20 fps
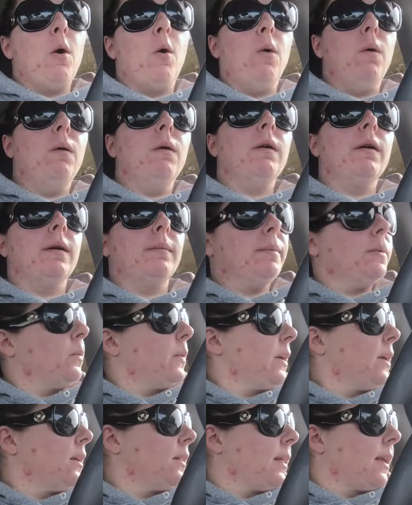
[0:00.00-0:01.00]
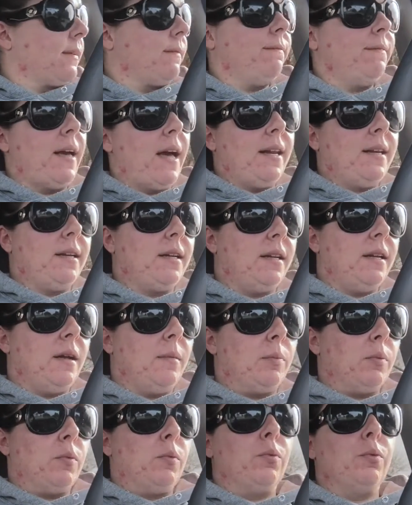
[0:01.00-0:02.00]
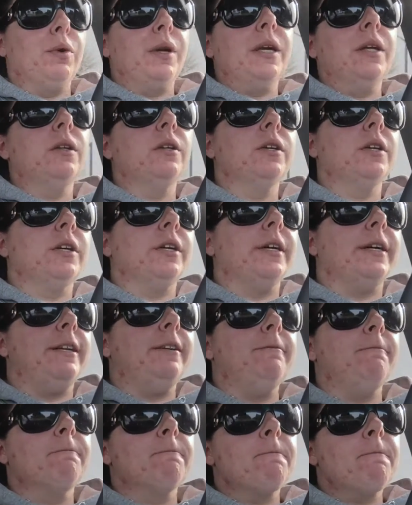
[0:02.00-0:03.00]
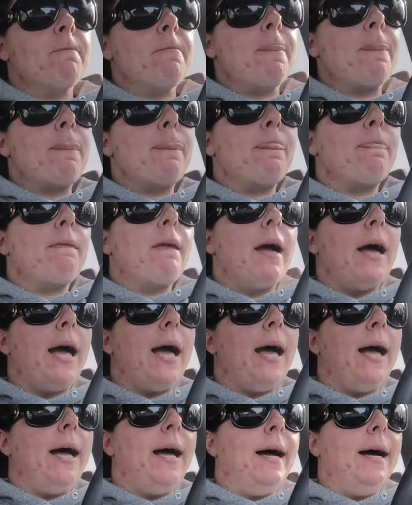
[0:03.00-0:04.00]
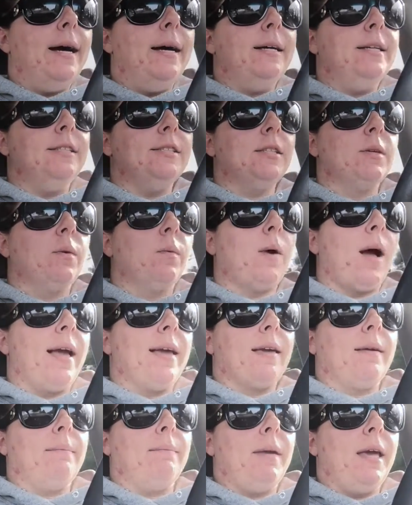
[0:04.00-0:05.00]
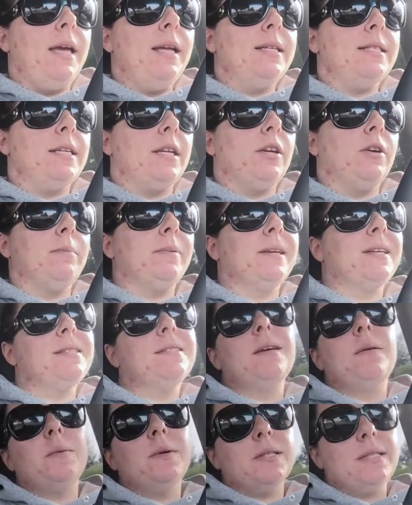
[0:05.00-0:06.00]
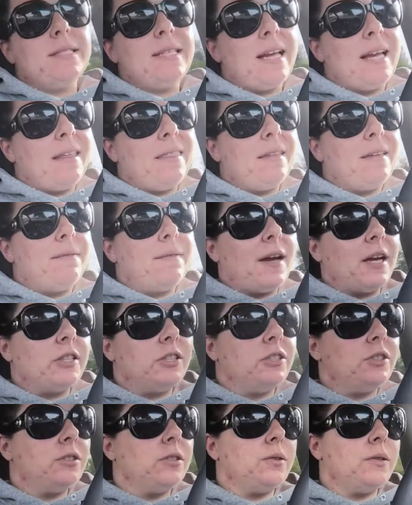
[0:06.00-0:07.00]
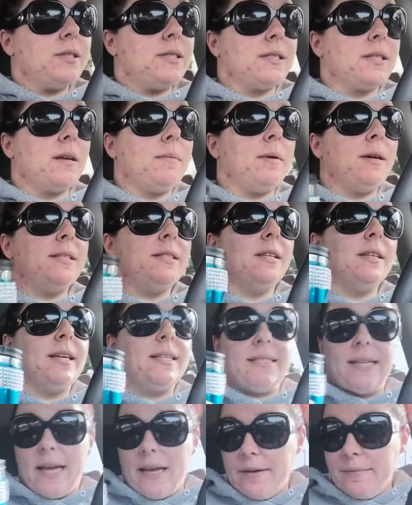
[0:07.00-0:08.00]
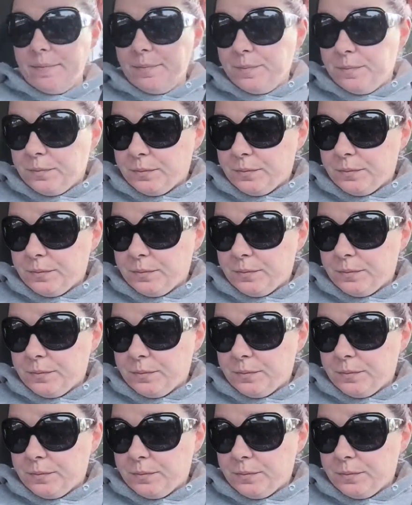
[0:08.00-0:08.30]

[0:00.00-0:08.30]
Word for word: or, but we could like fatten it up real good and I can make dinner because I will say the fashion show doesn't come on till like 10.